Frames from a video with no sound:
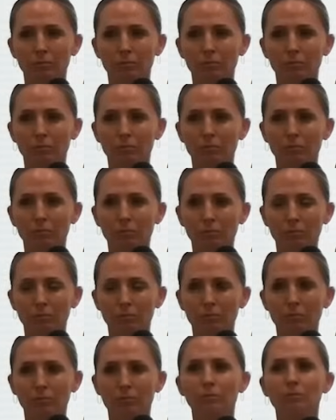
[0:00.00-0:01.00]

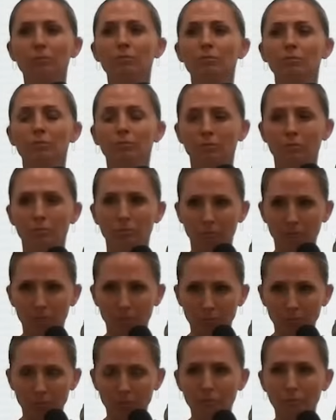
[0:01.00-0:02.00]

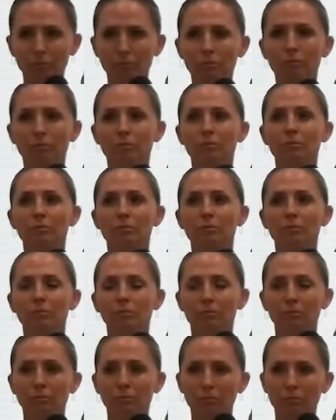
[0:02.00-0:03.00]

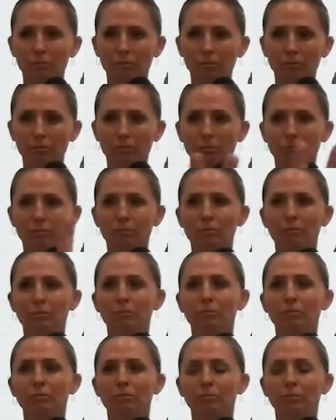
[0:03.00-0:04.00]
(silent)